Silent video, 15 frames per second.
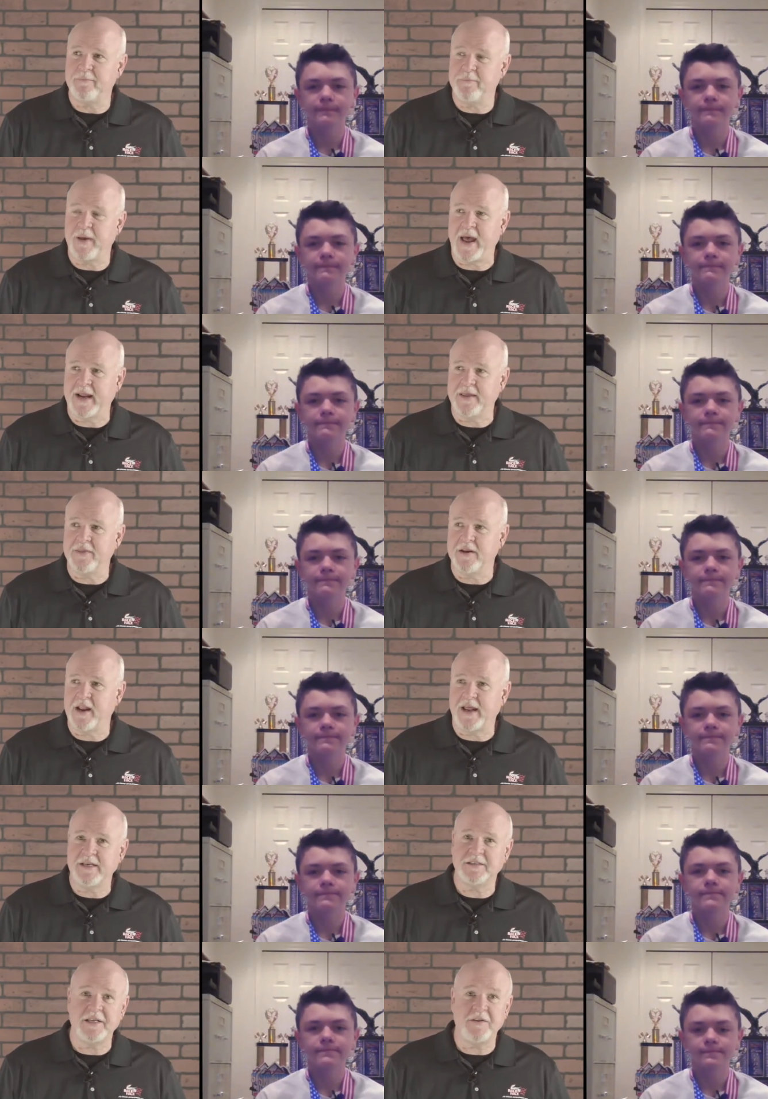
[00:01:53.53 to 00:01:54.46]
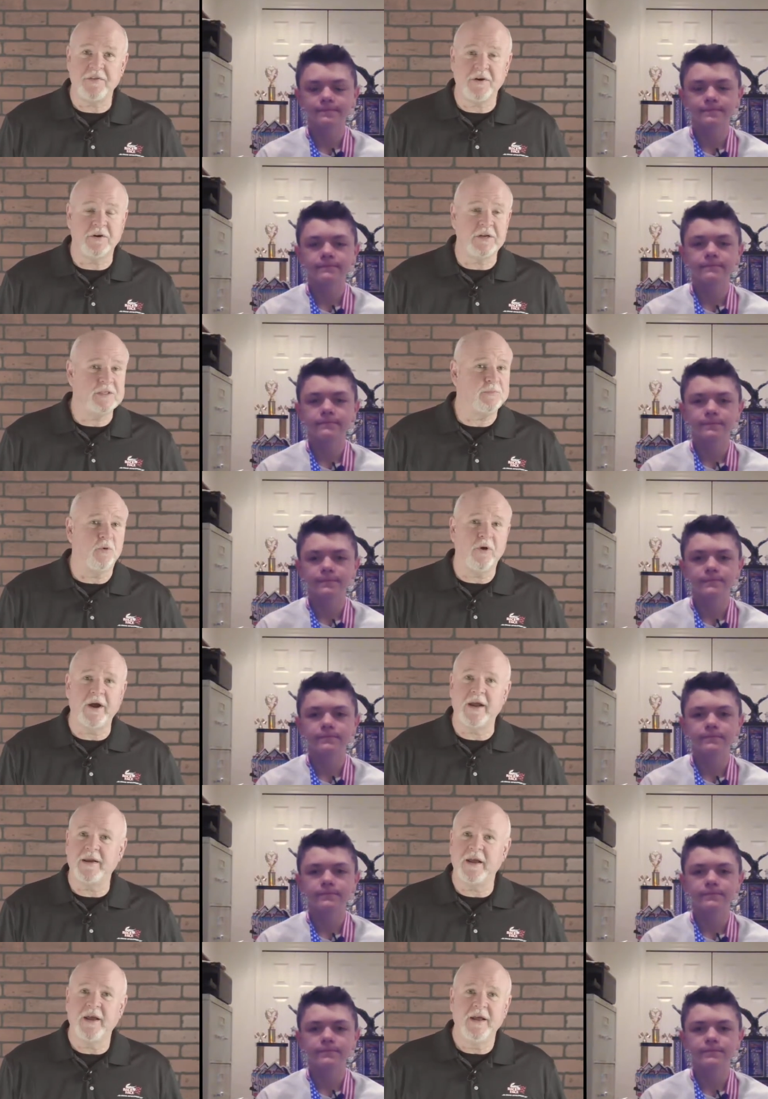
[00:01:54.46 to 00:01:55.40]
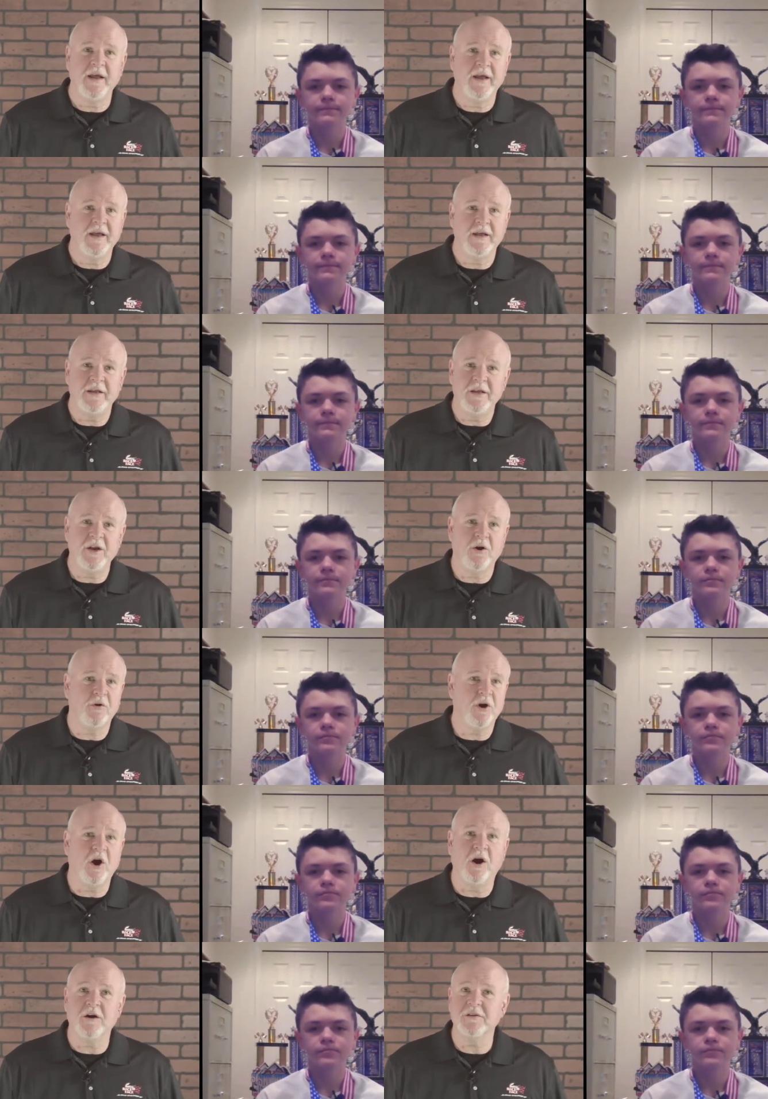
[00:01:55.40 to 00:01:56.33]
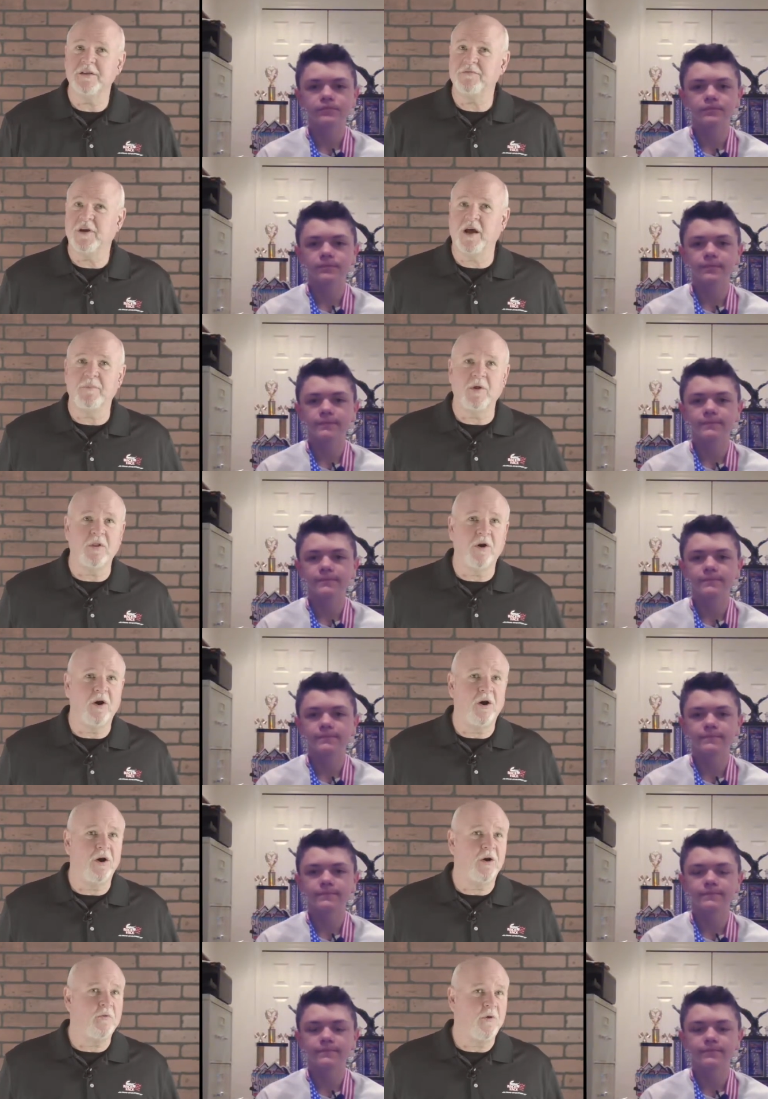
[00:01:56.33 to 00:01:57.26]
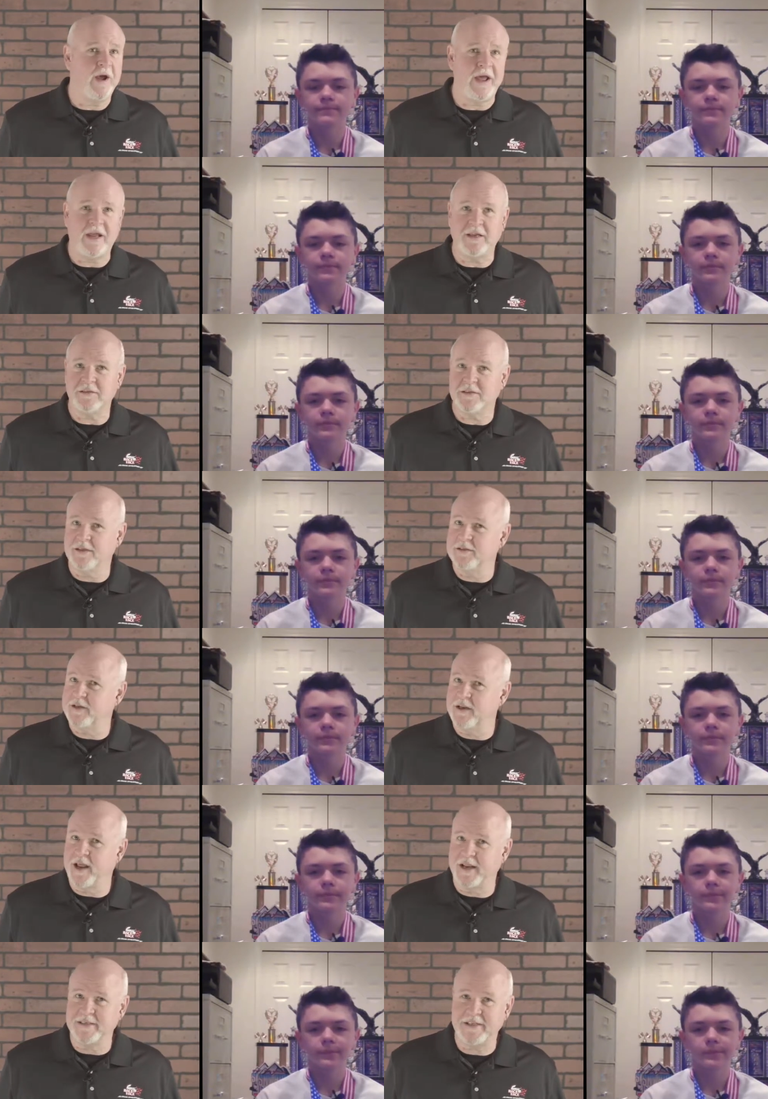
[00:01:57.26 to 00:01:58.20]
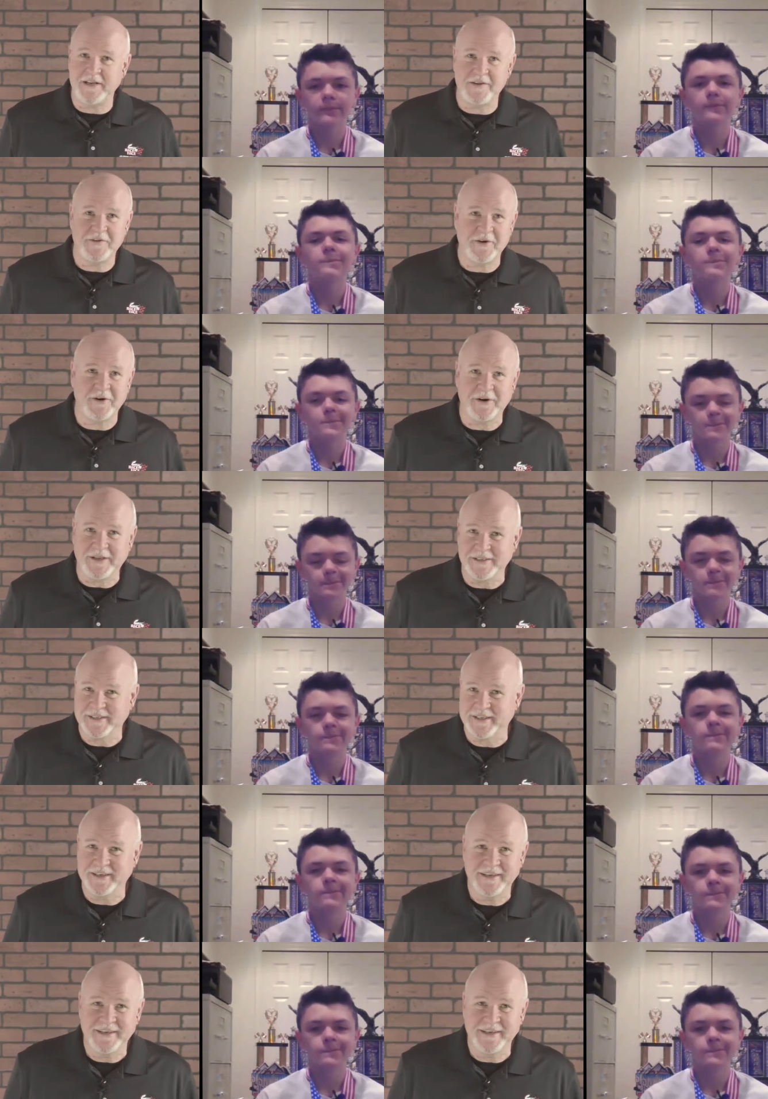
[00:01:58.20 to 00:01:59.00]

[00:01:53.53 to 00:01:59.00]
Speaker 1: Back in the 1930s, boy, I, you know, cars have come a long way since the 1930s.